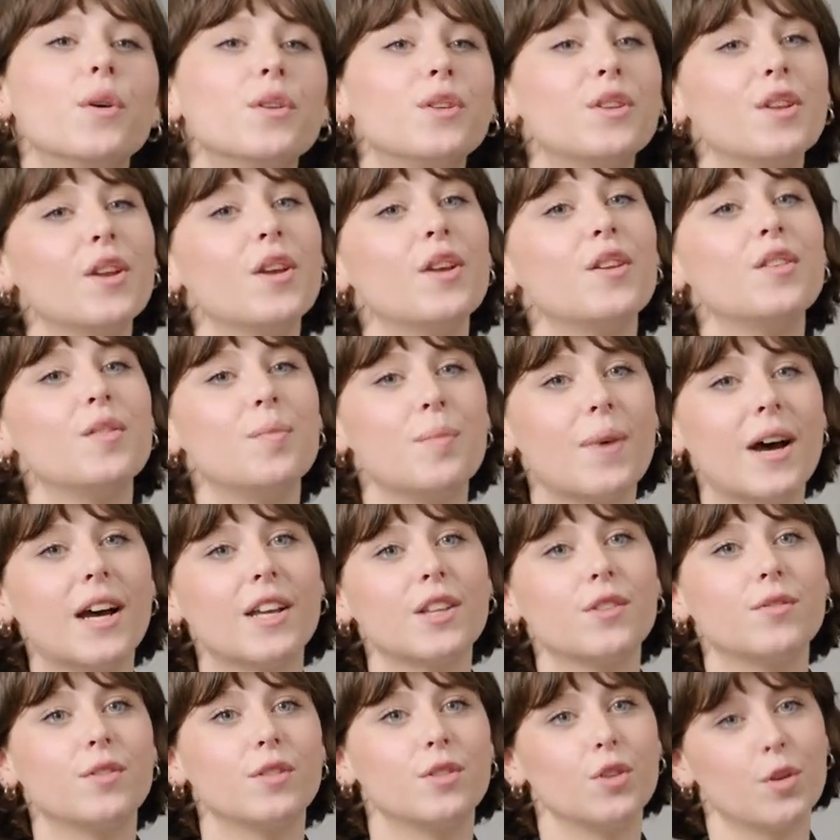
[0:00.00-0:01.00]
does mass
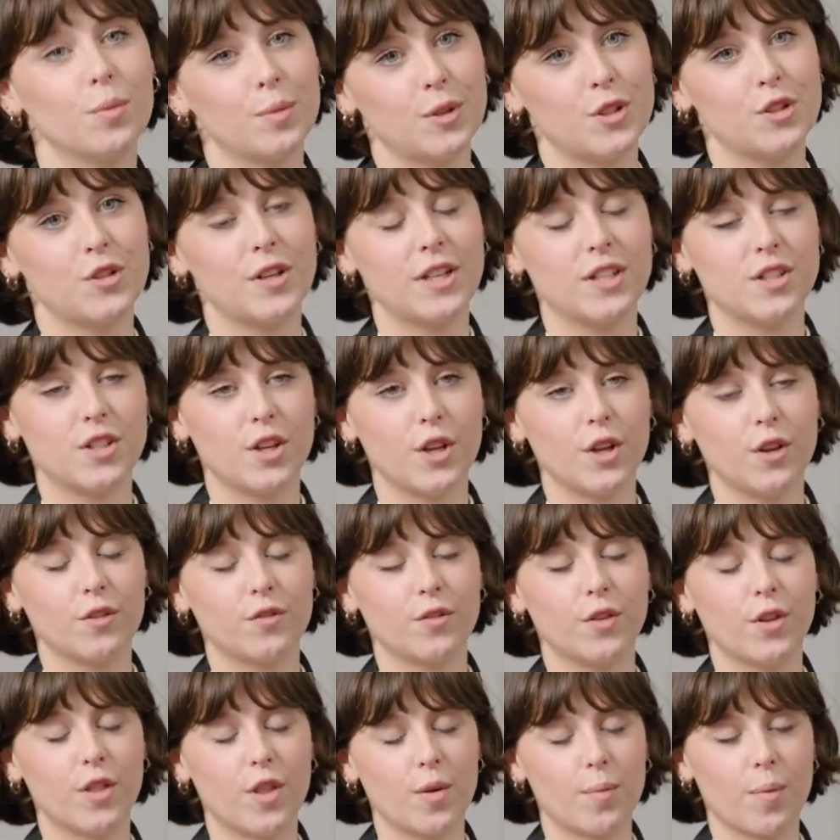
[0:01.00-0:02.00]
photometry do for the
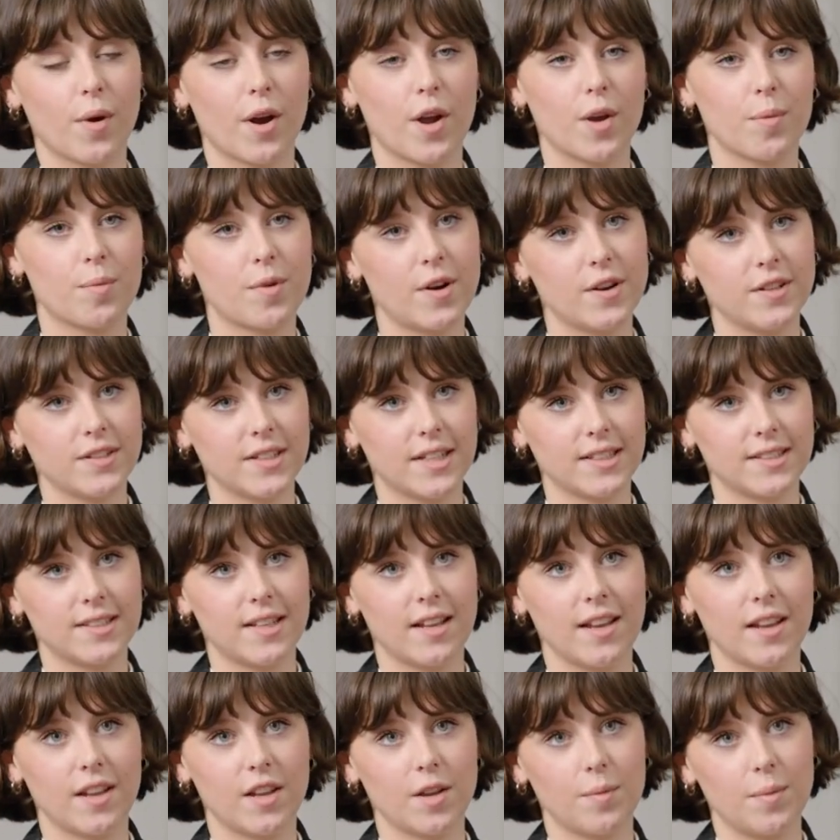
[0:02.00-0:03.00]
bioprocessing
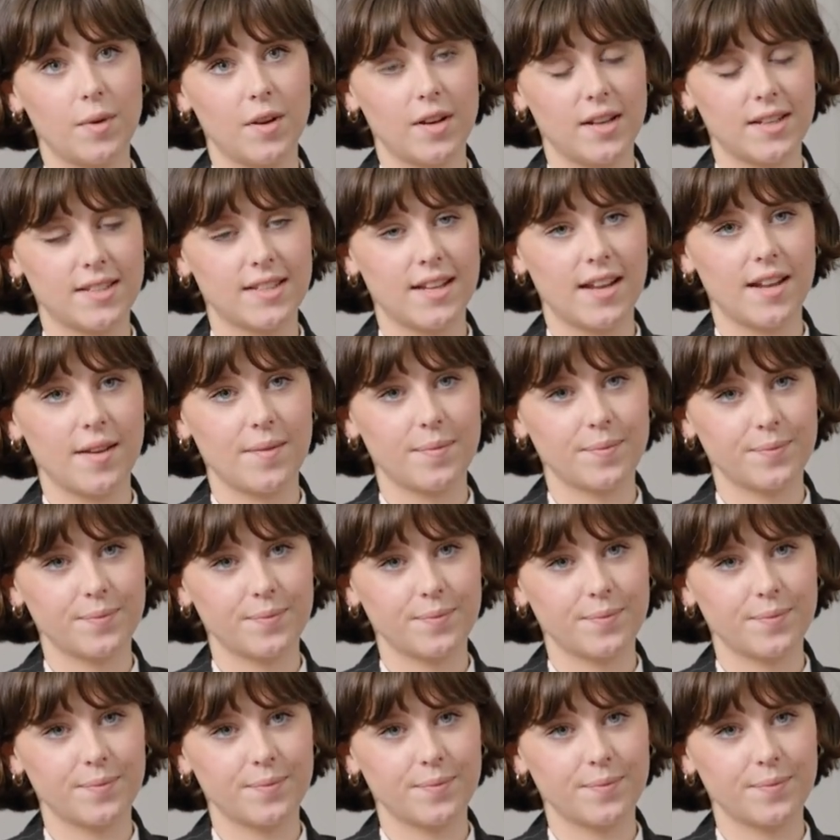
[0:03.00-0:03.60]
community?